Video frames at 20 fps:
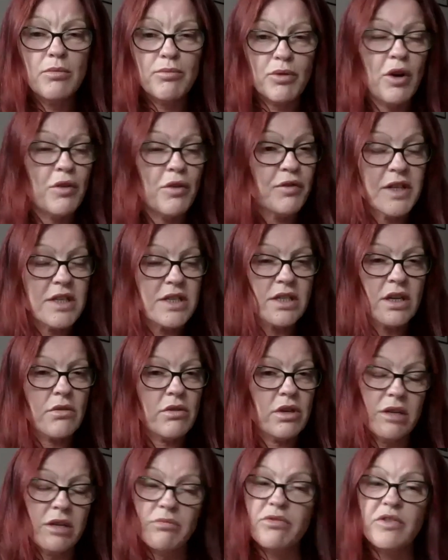profits
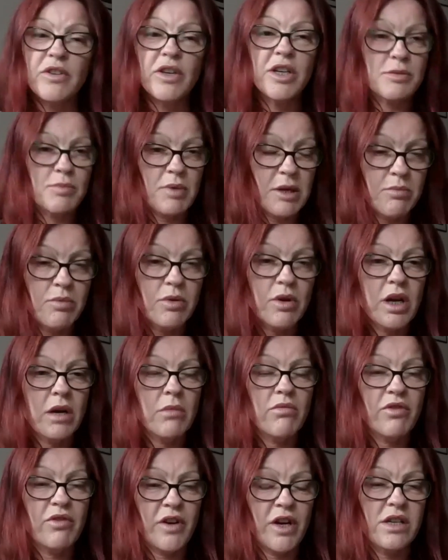don't come first, people
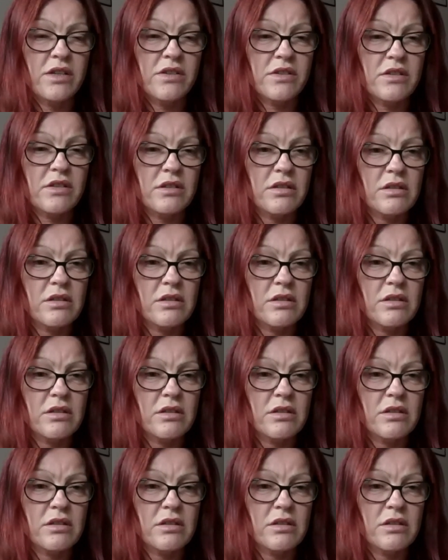come first.